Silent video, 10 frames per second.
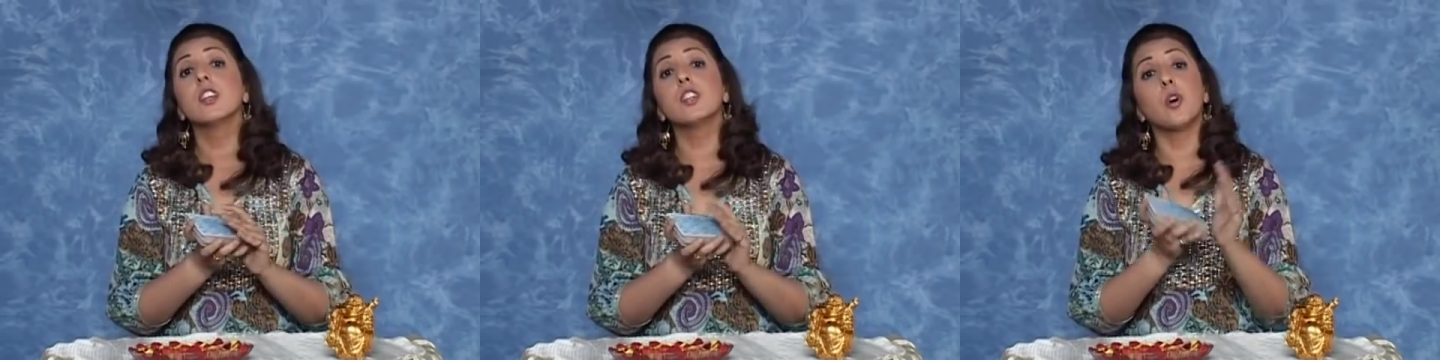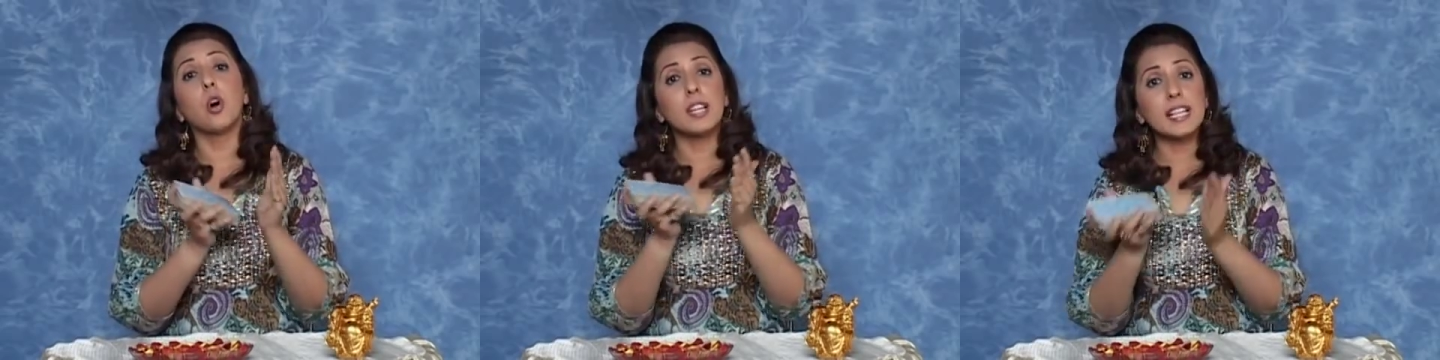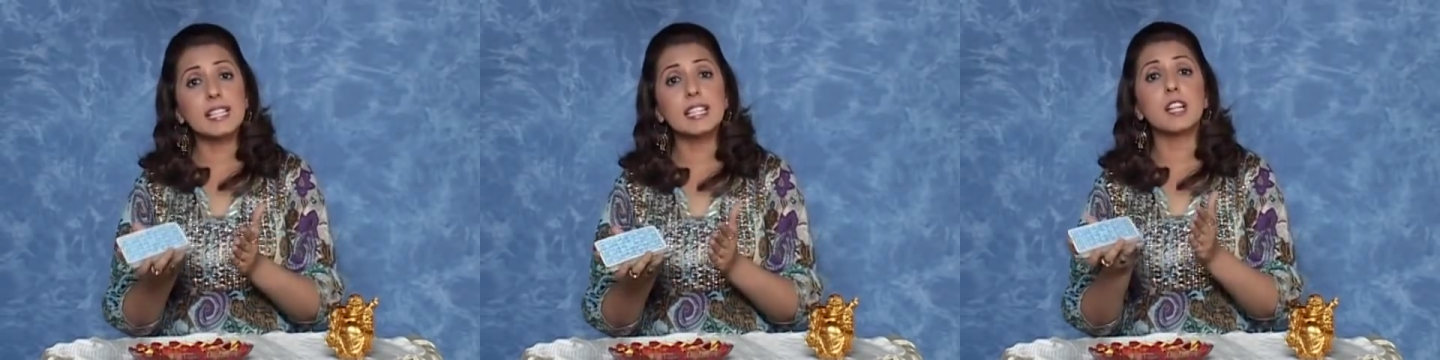all
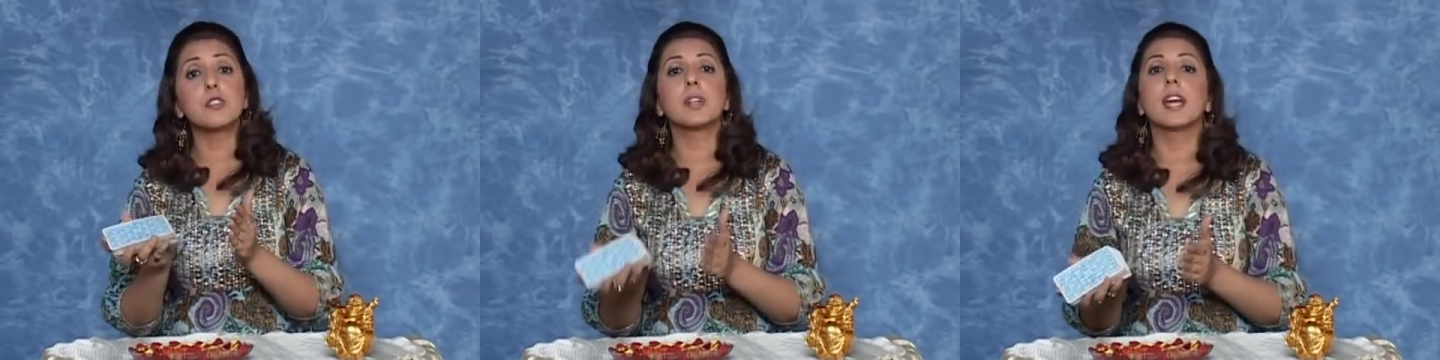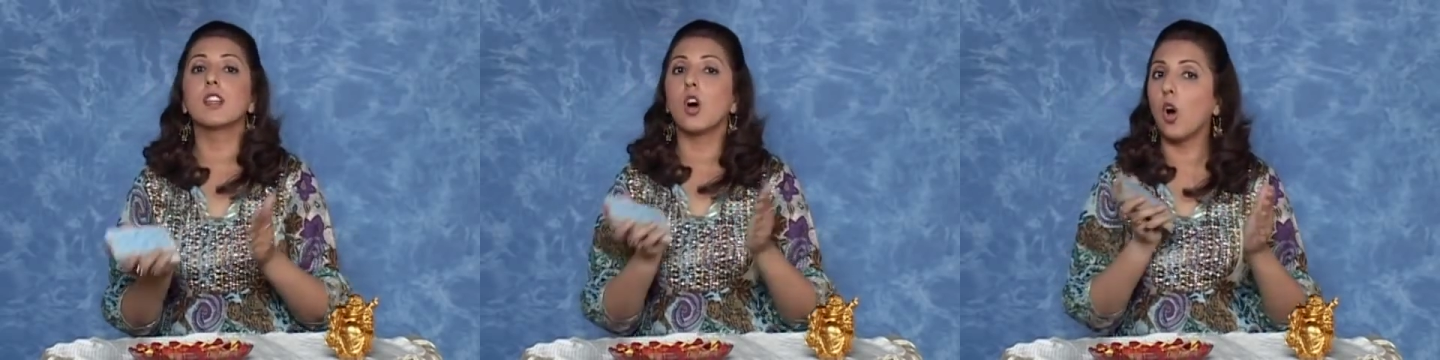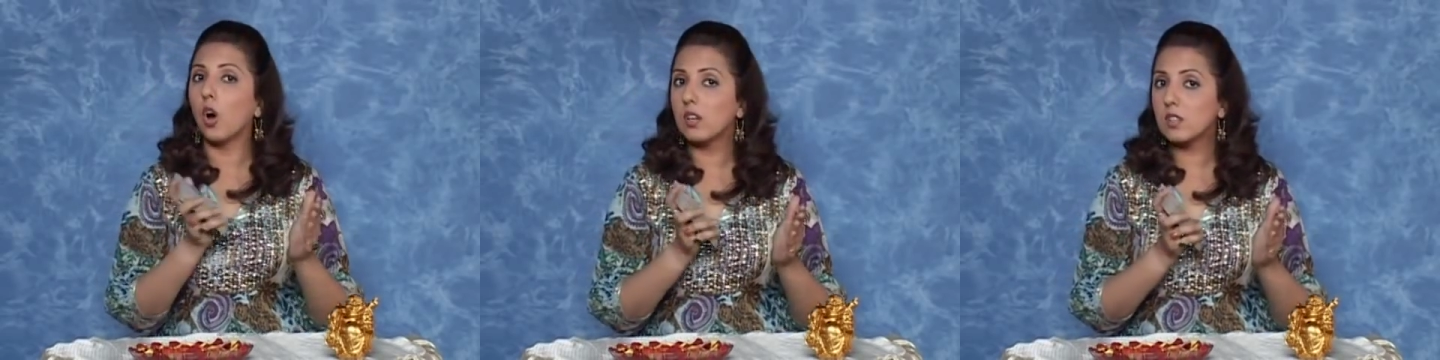aces are together,
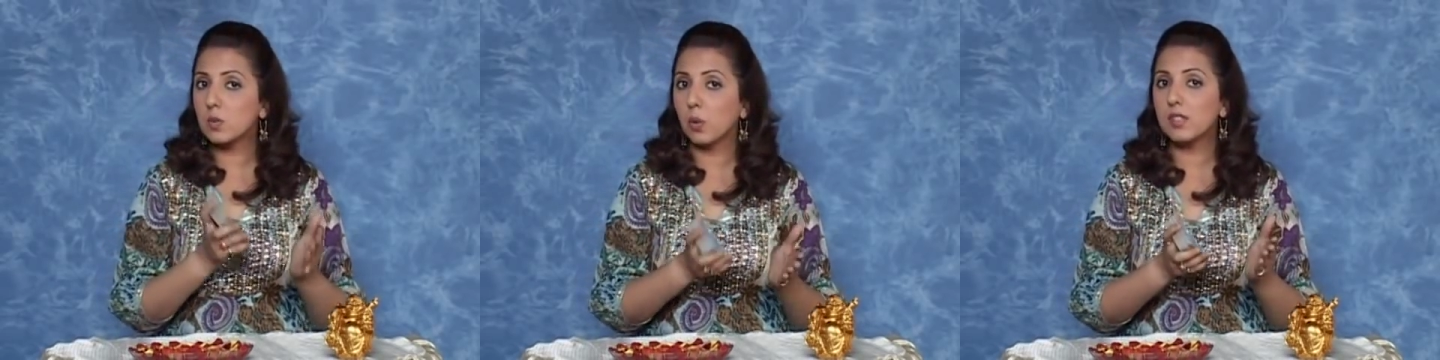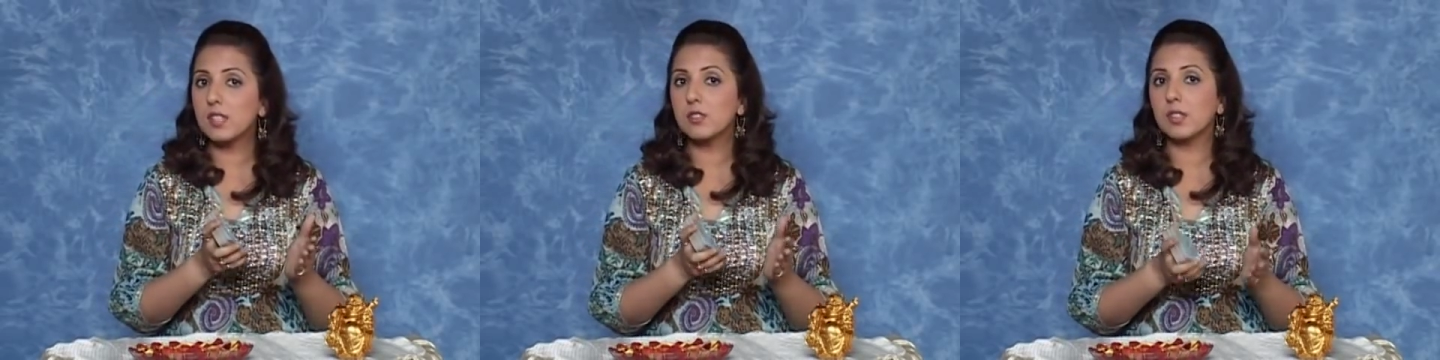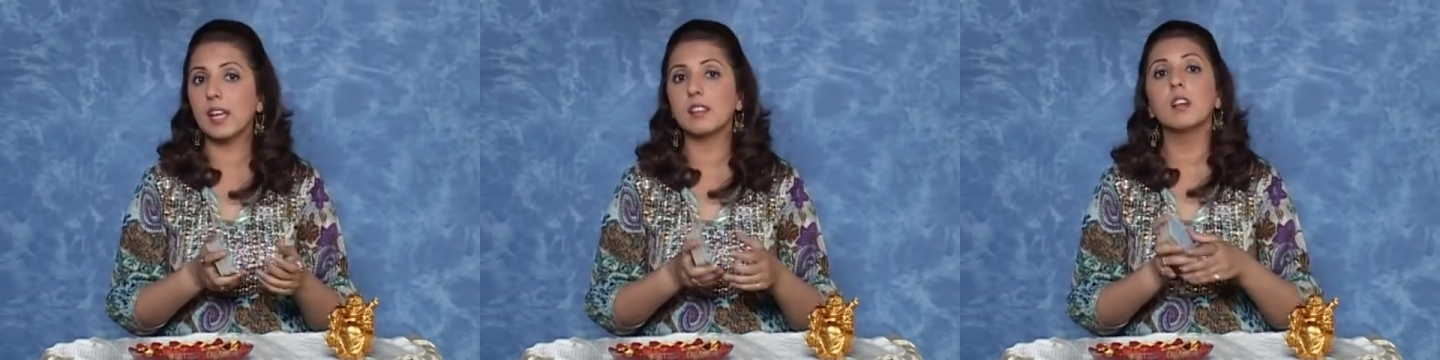all swords are
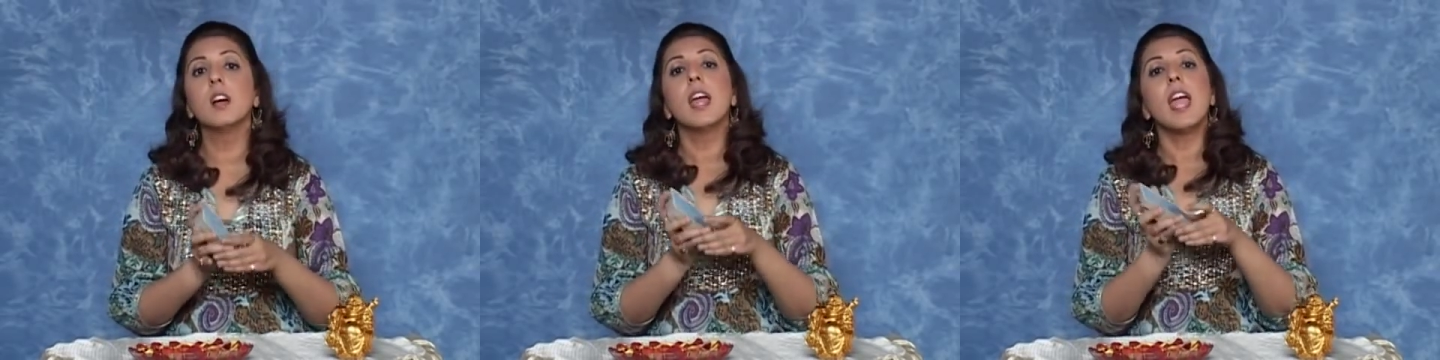together.